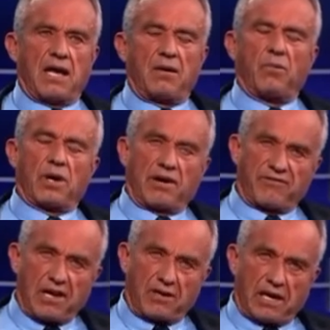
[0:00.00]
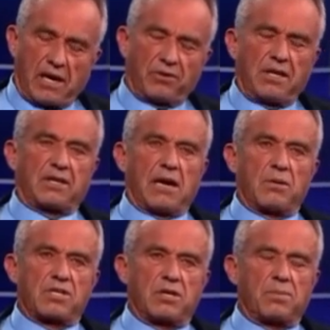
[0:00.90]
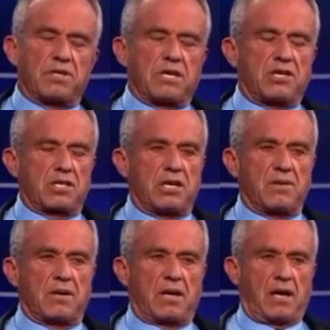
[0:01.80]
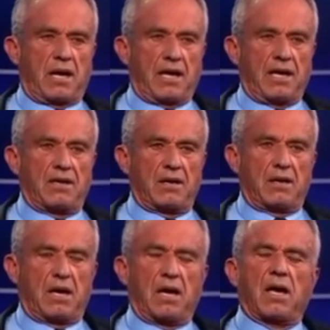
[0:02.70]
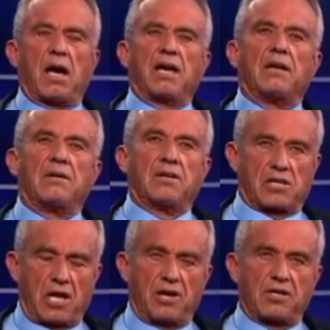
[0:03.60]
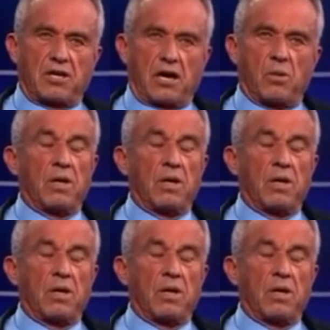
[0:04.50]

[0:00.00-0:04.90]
when I found out that that was their position, I declined to go.